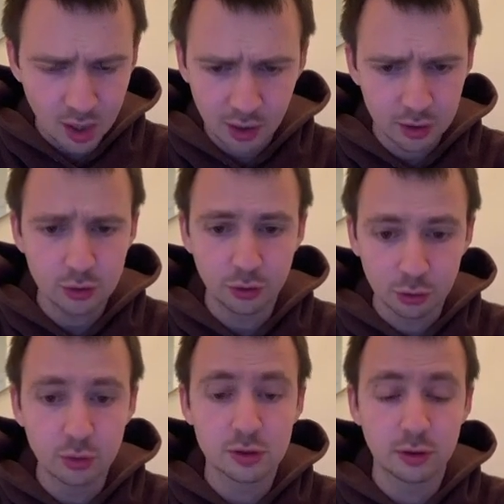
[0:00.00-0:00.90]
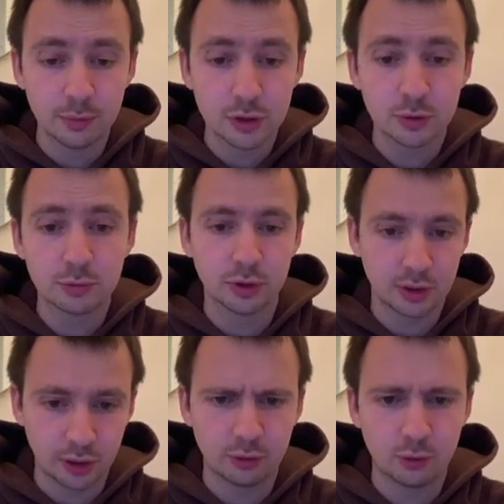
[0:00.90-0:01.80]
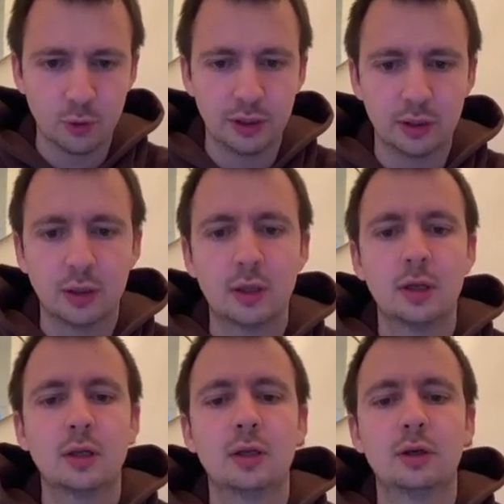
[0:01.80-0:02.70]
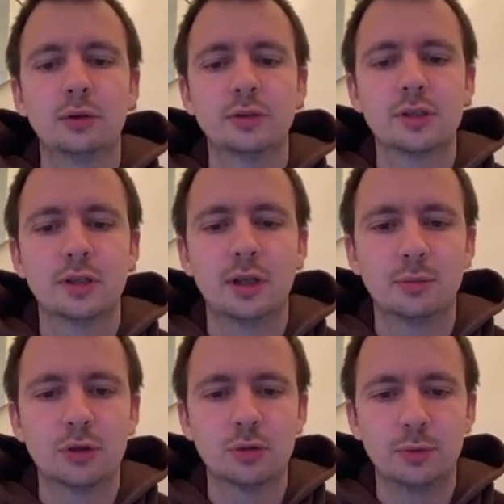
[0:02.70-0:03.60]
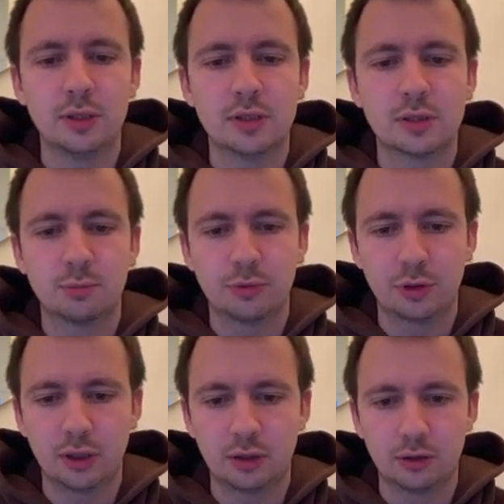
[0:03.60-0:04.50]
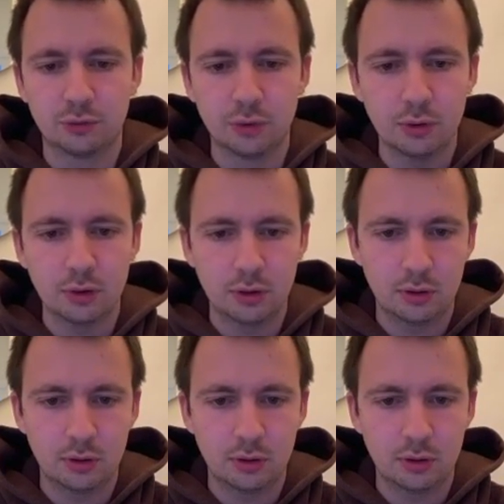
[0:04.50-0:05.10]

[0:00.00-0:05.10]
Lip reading: To use their bishop to attack your queen. Notice that that bishop is protecting the rook